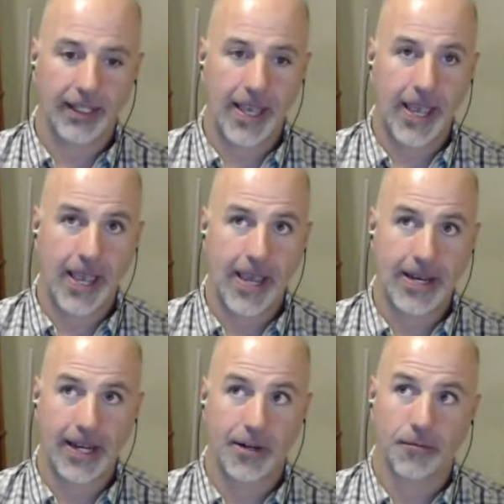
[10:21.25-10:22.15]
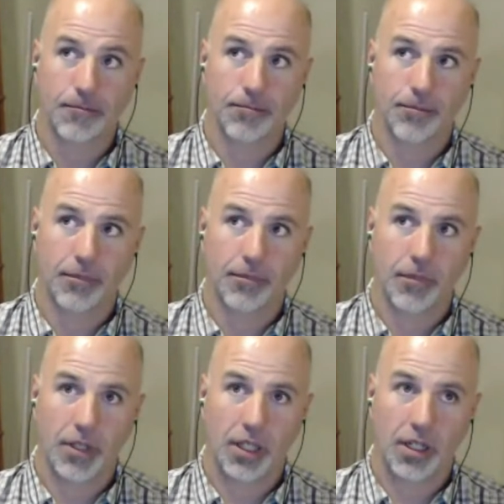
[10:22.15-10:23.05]
And I don't,
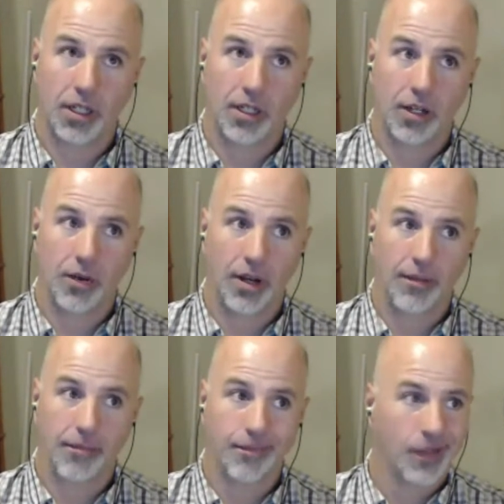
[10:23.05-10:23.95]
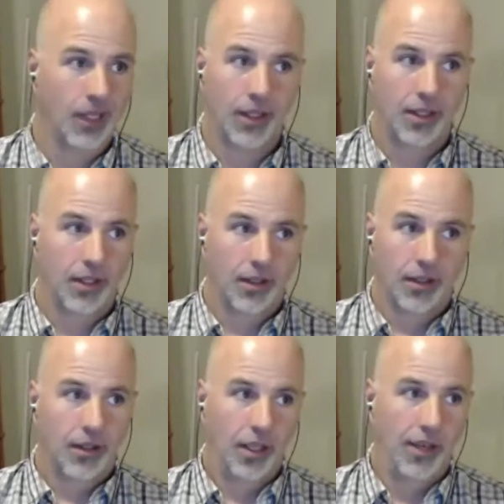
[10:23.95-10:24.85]

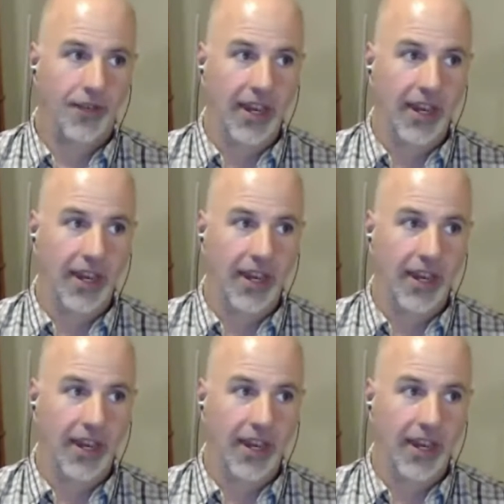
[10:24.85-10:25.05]
if